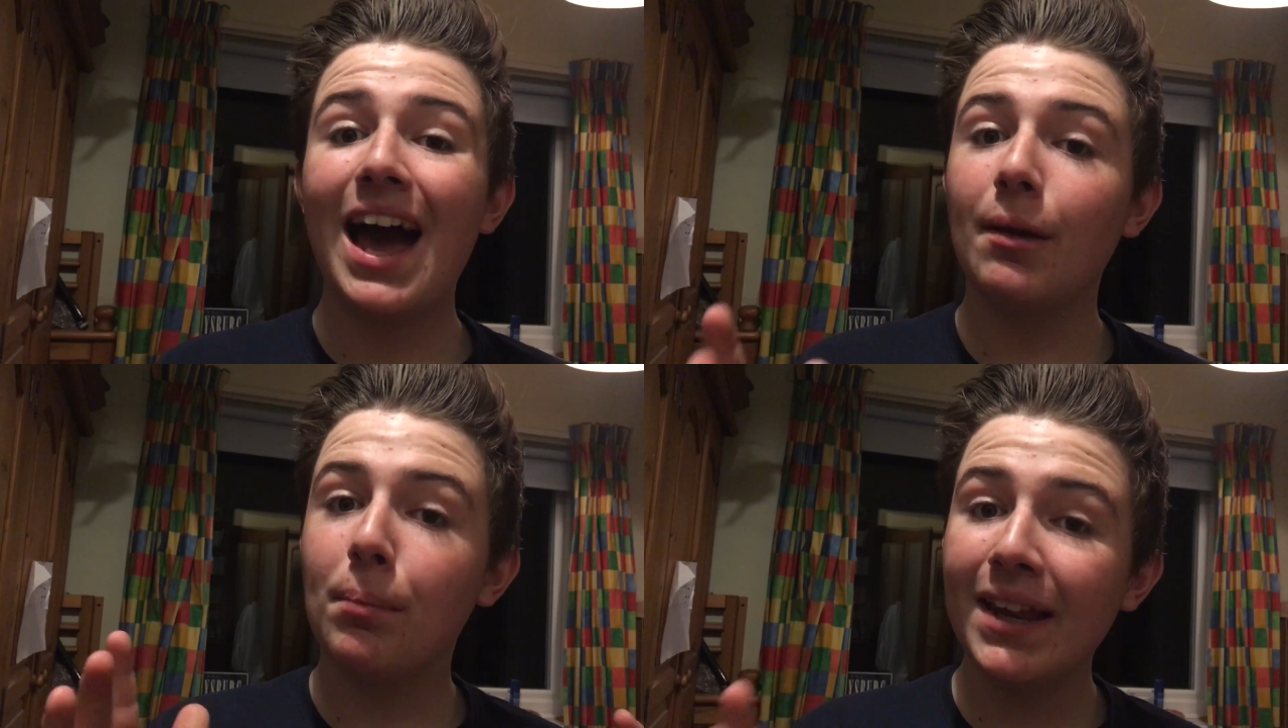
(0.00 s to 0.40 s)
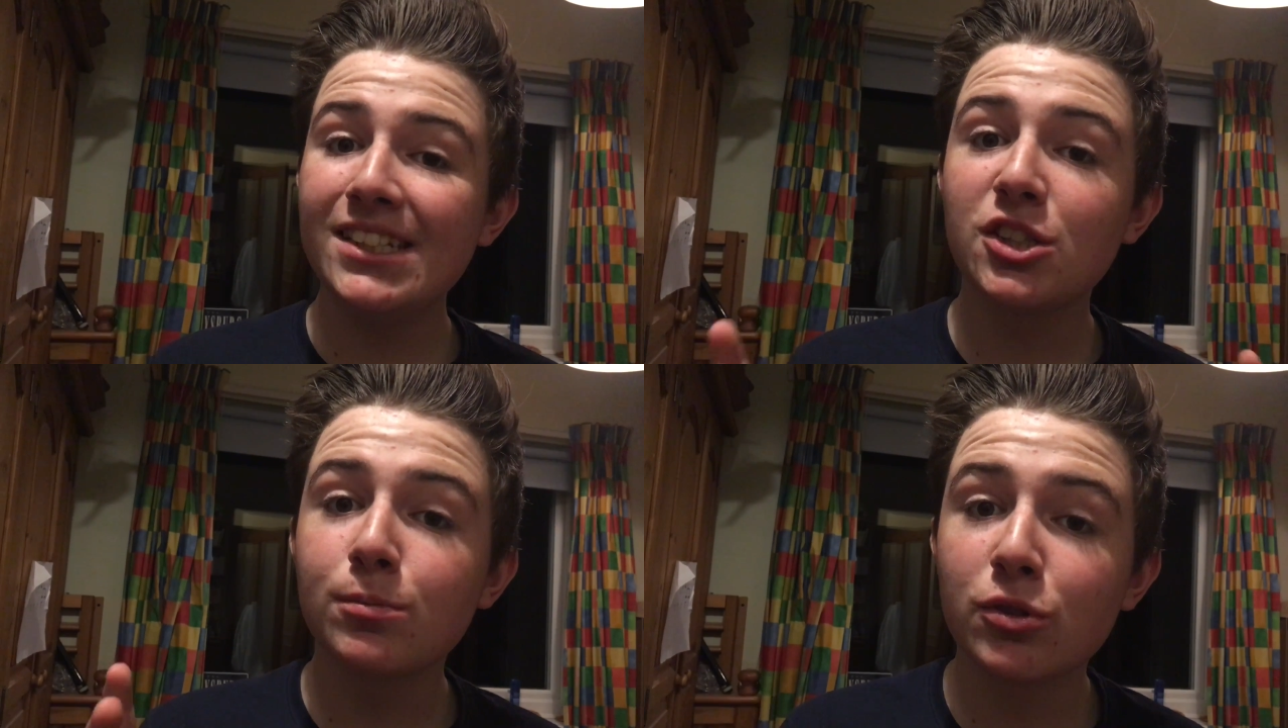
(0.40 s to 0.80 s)
and
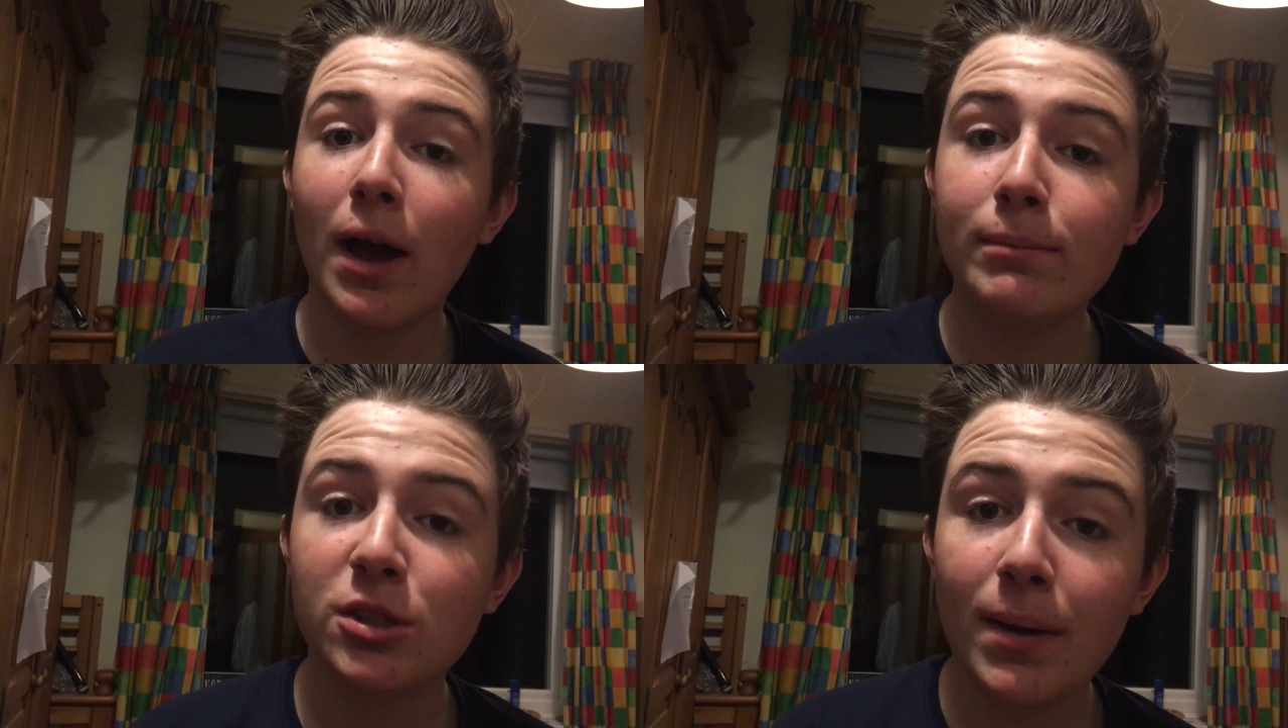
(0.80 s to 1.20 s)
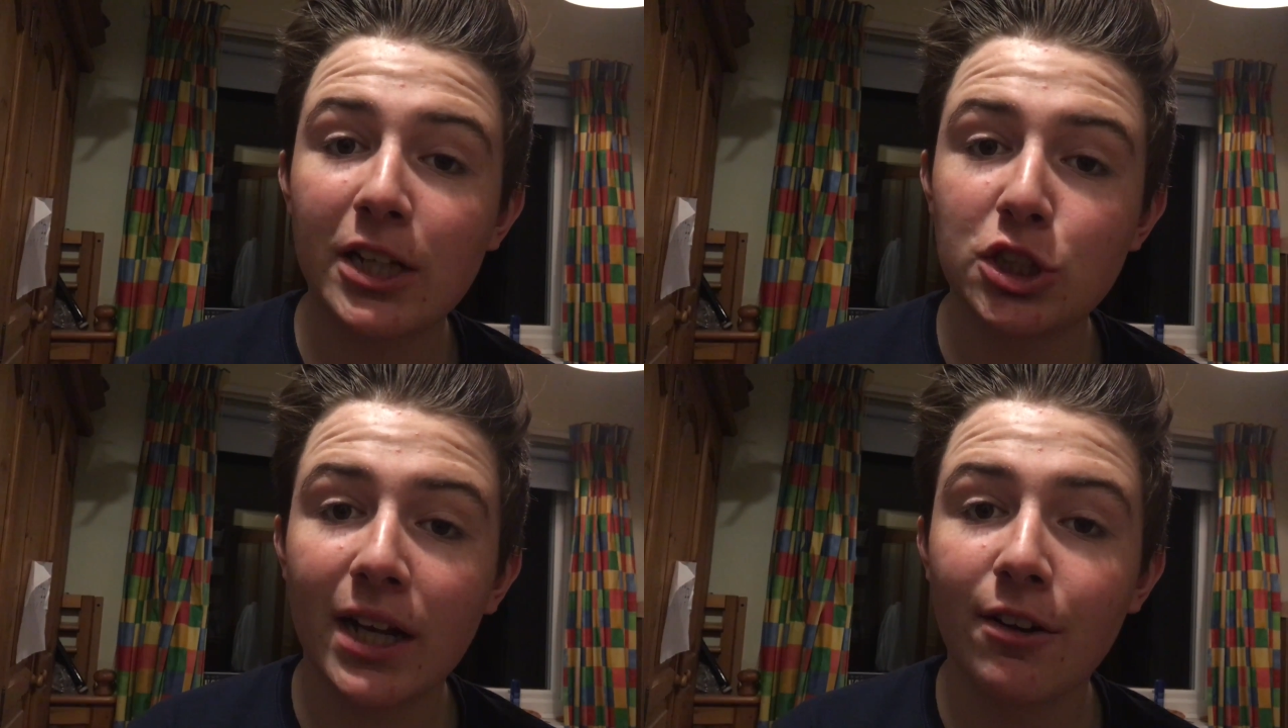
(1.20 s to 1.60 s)
please subscribe to
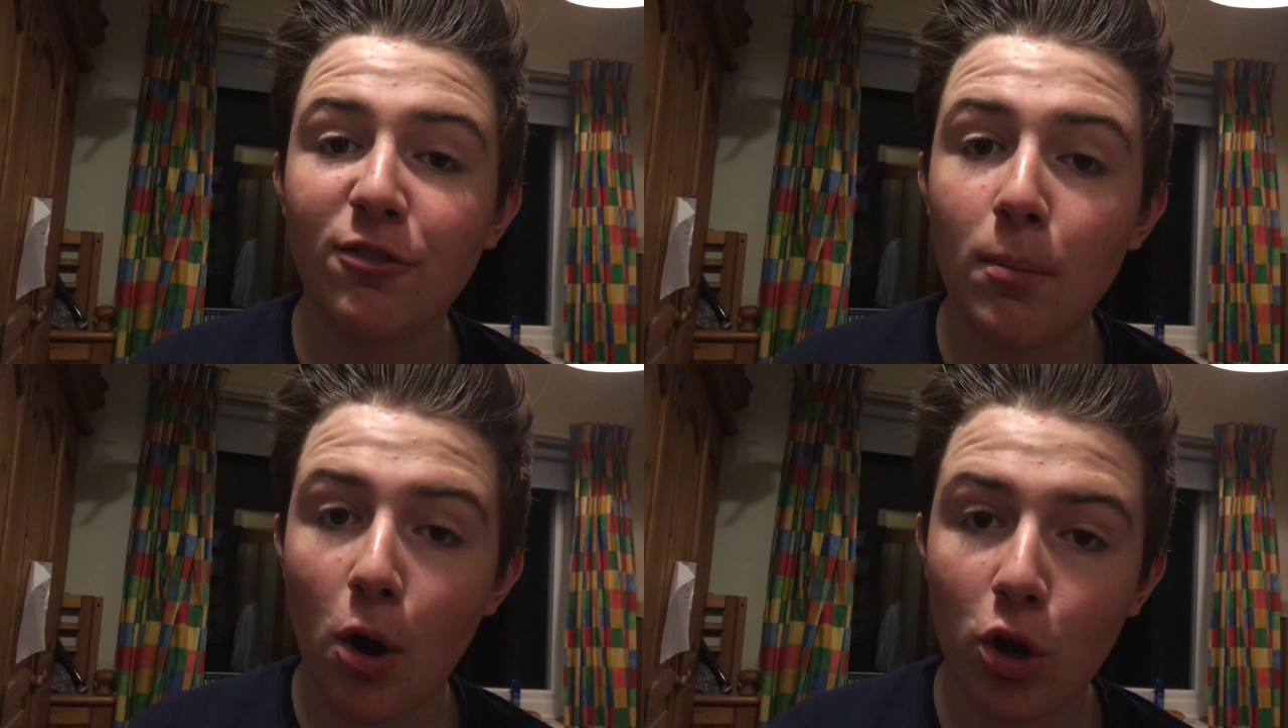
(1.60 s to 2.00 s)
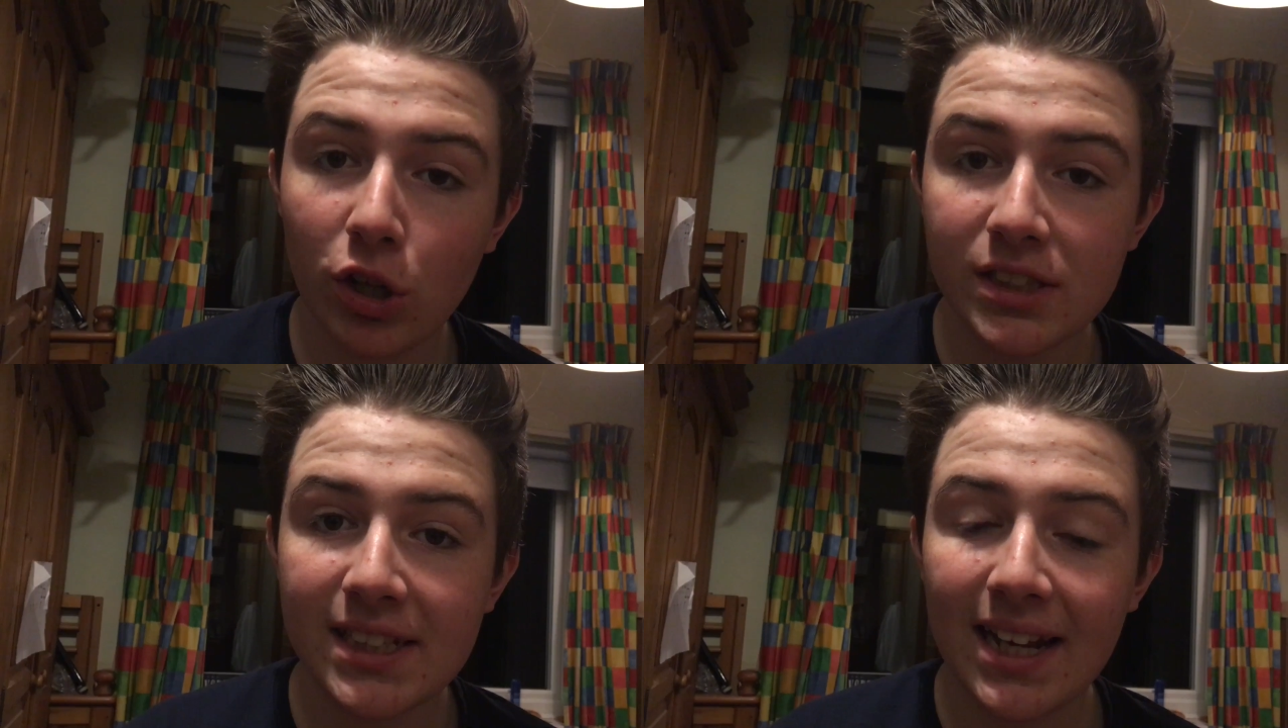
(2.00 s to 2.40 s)
my channel for more
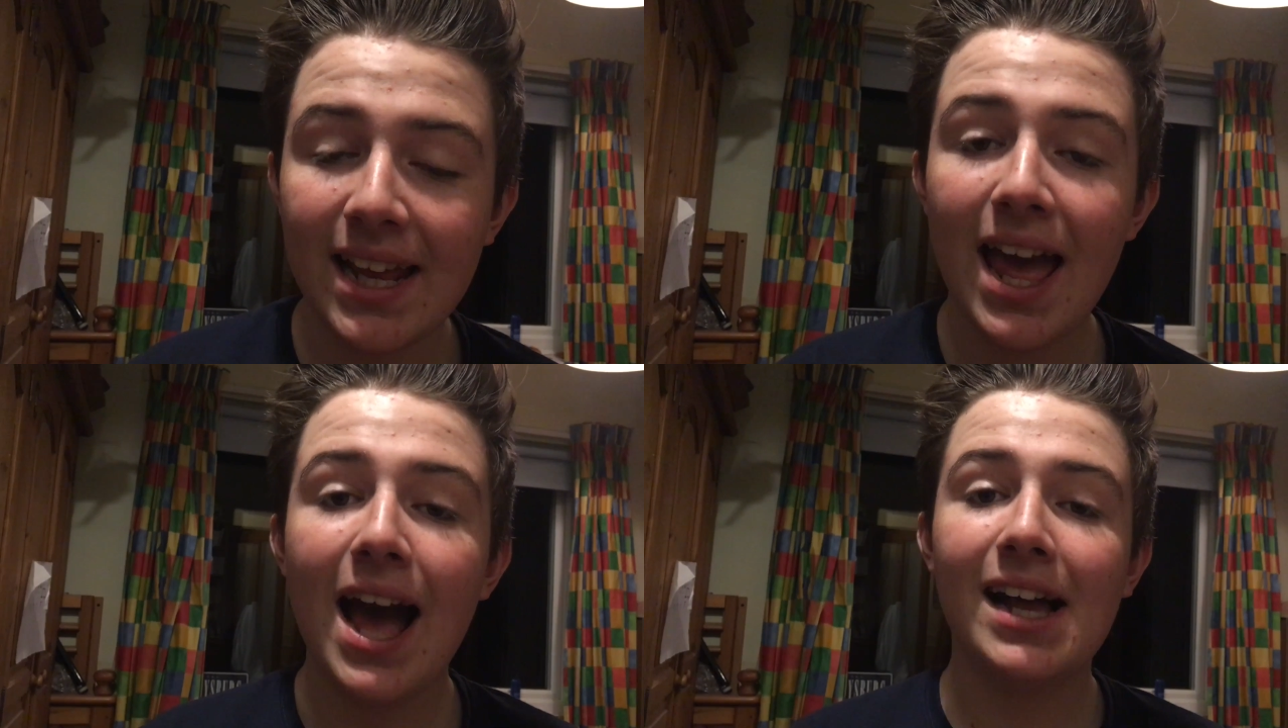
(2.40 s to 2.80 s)
content